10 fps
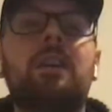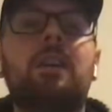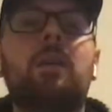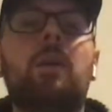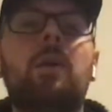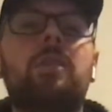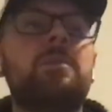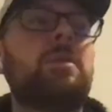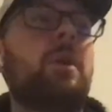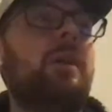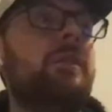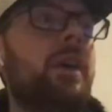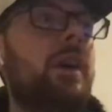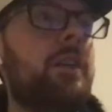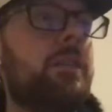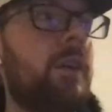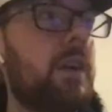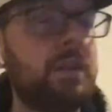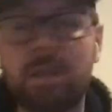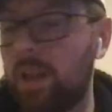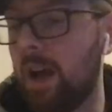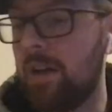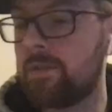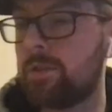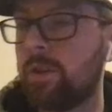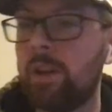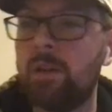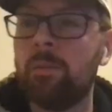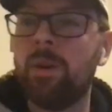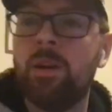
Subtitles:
Welcome to our very first live stream.